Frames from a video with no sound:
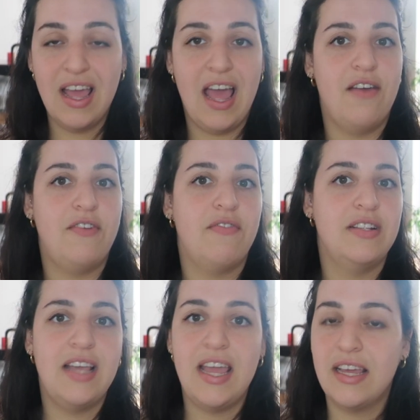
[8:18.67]
have ever
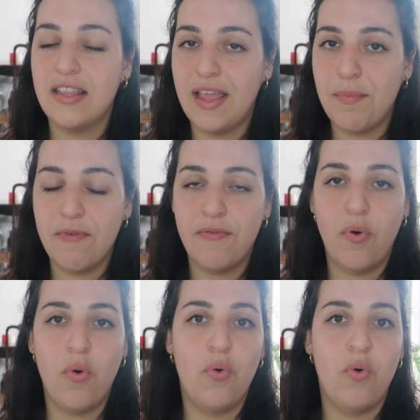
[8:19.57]
taken them
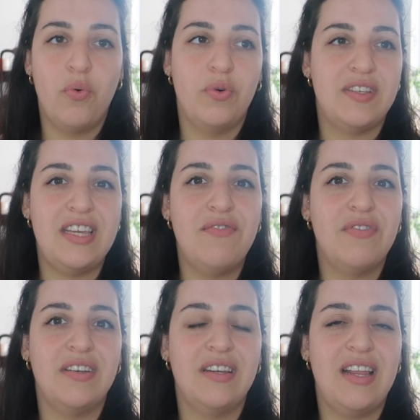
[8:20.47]
before, or was
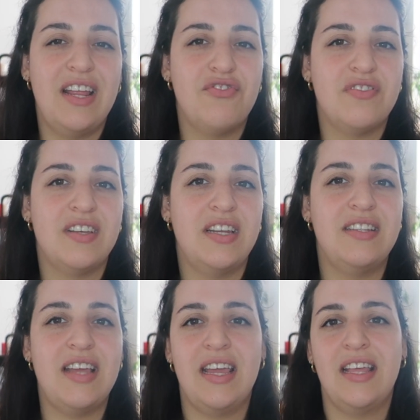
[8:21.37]
even interested in
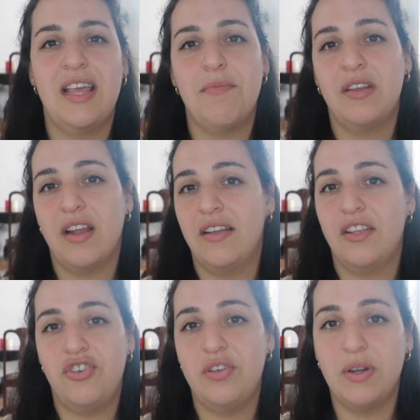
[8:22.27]
taking them the night that
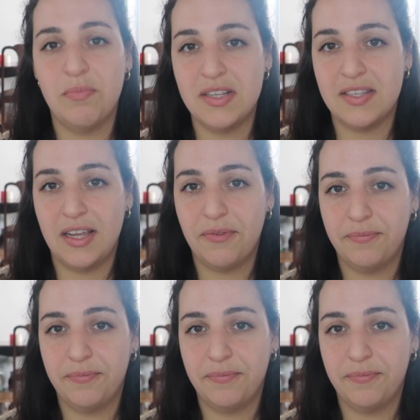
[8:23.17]
she went missing.